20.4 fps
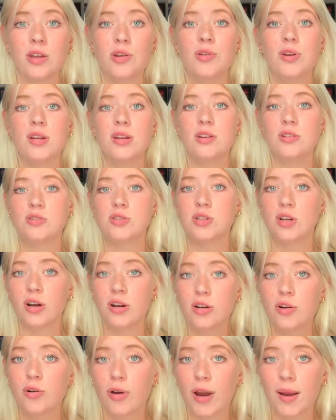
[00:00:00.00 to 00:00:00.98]
You need to use
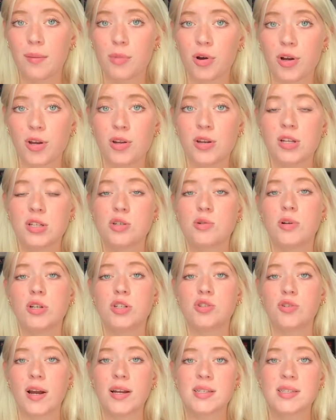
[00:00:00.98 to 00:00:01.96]
good grammar, you need to
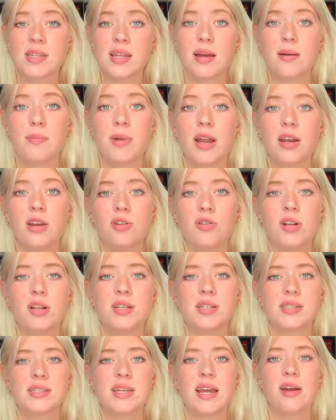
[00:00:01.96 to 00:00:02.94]
address them, and you need
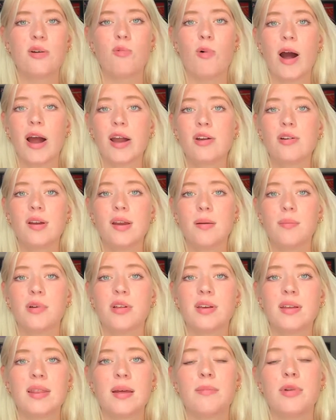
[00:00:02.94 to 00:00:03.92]
to say why you're
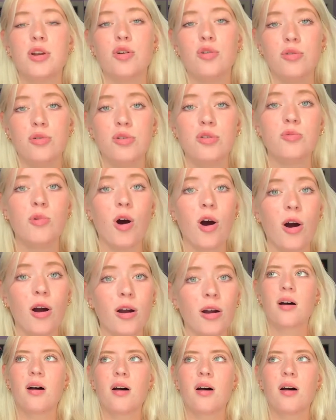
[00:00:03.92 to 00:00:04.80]
emailing them and who you are.